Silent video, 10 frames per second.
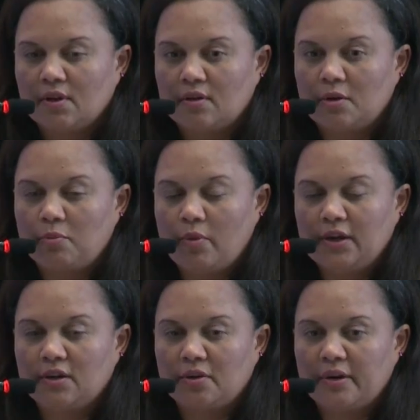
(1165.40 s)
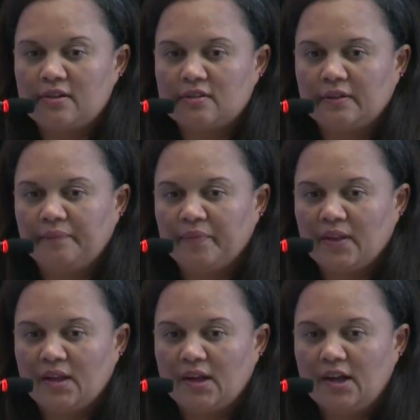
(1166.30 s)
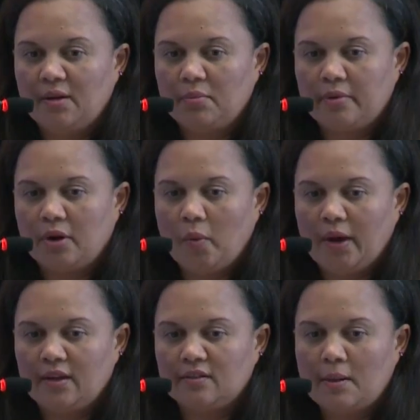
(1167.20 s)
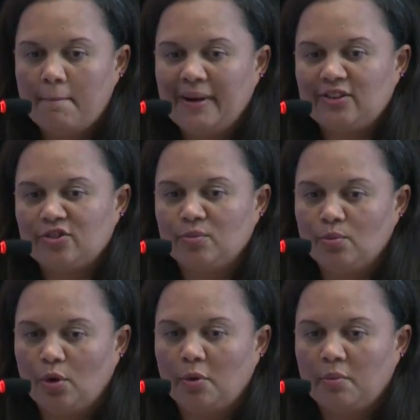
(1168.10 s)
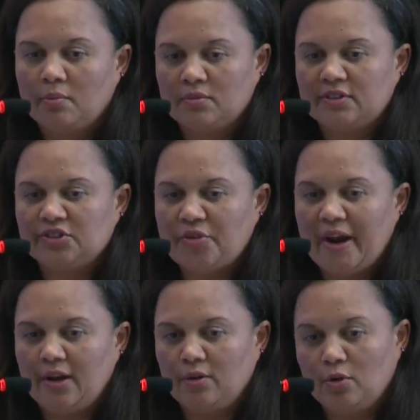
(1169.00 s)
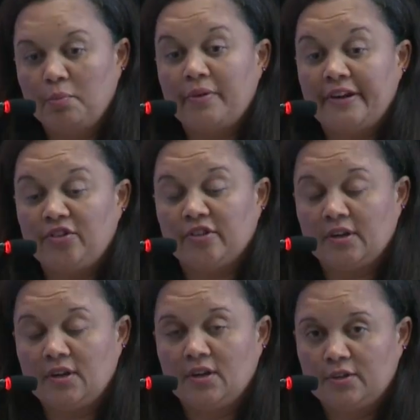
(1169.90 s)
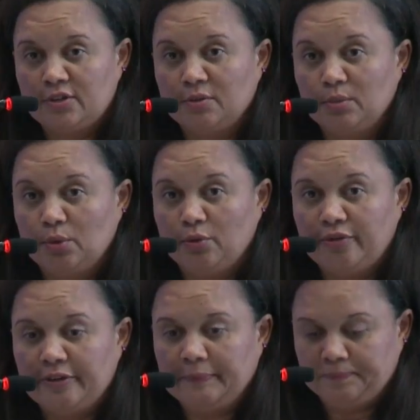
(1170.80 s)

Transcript: group 1 grease requires much more strain or pressure to move.